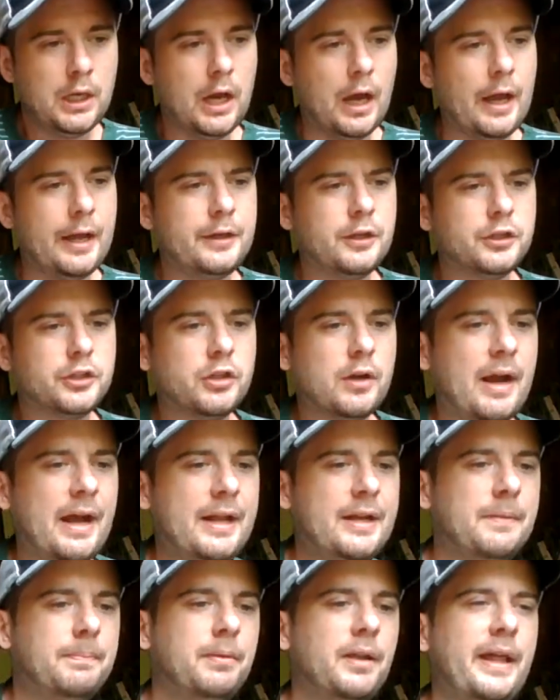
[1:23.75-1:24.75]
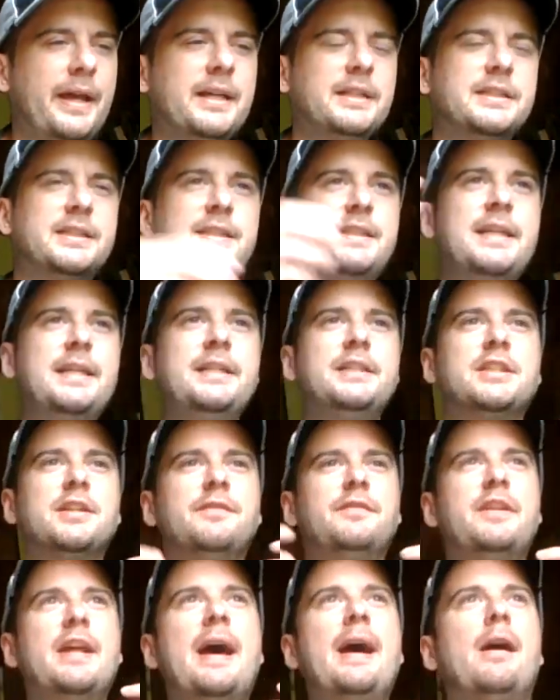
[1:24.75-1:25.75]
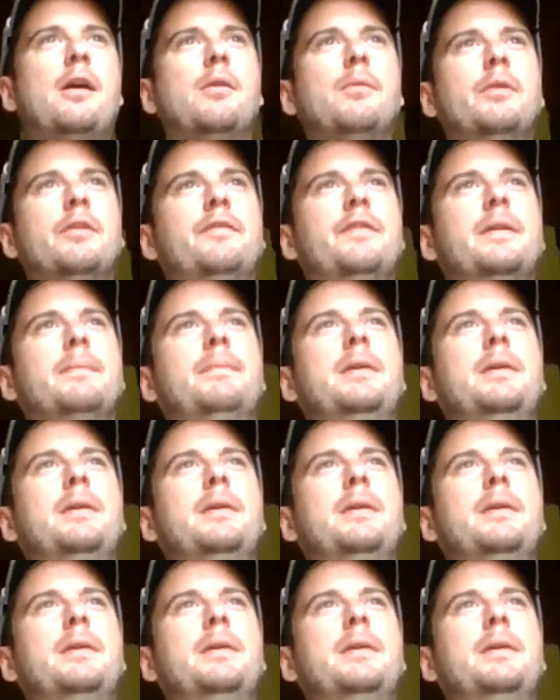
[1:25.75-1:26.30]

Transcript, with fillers: and you're trying to plant seeds of doubt within